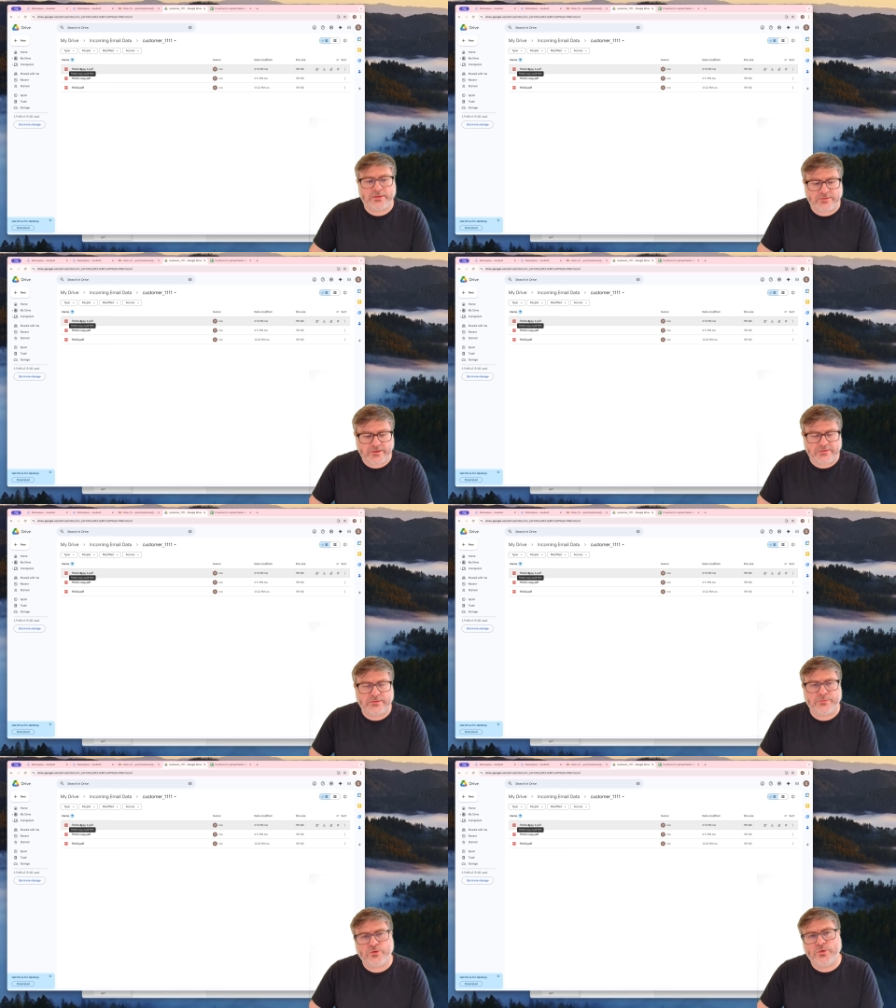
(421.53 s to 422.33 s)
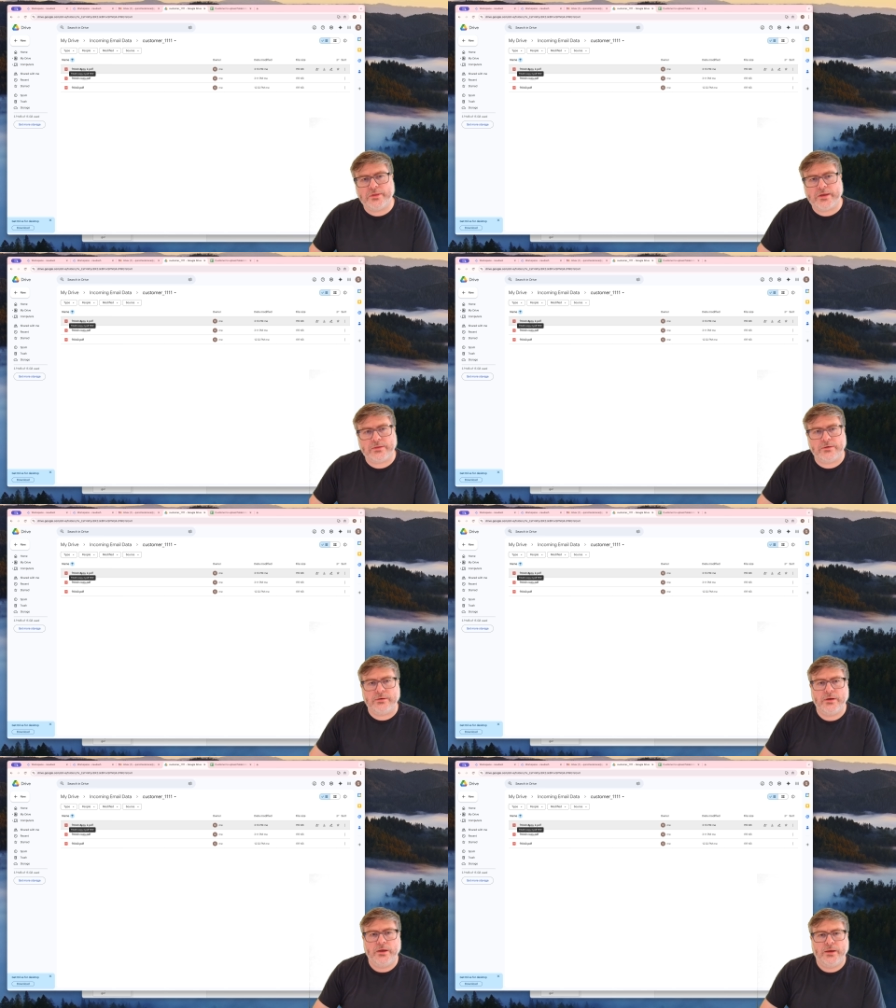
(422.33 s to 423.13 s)
system to
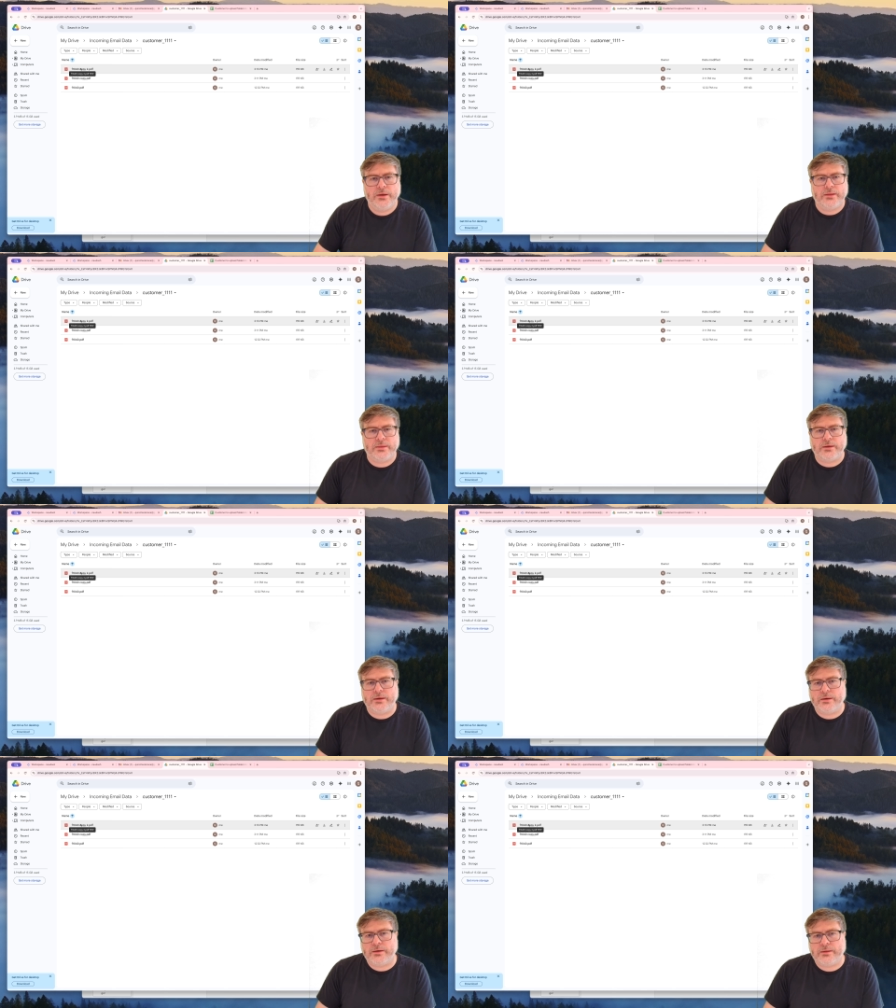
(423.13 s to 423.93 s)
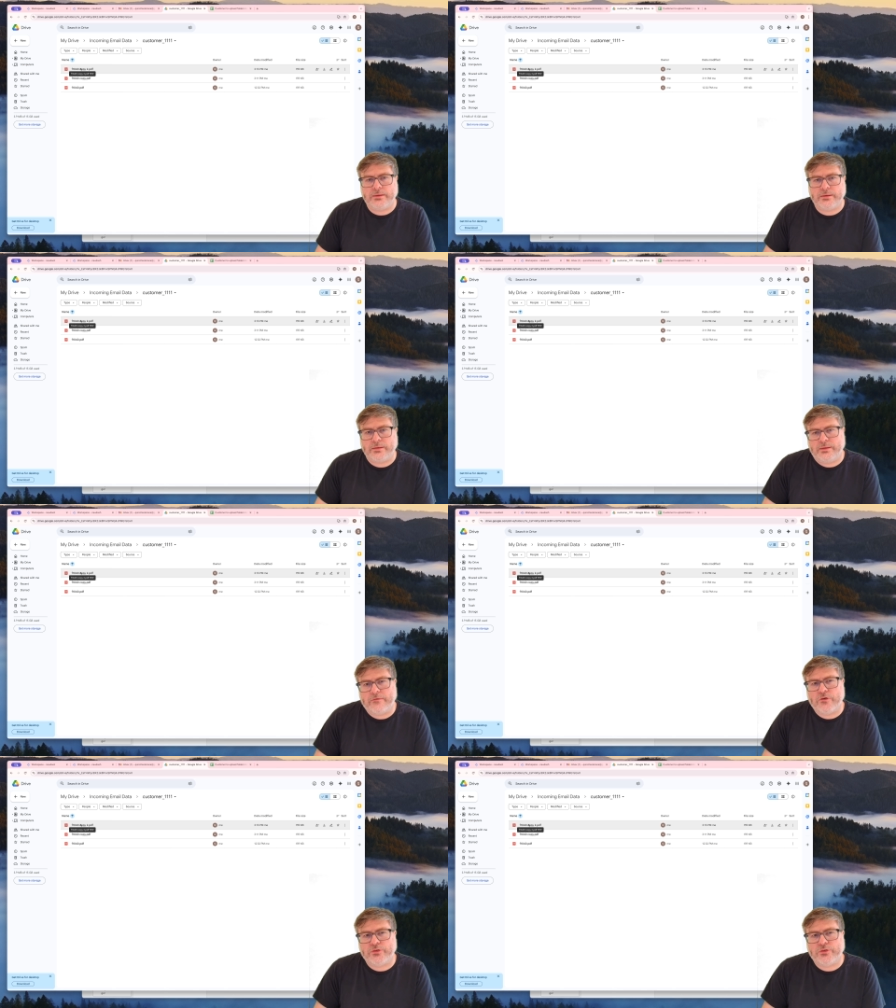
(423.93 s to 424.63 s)
another. There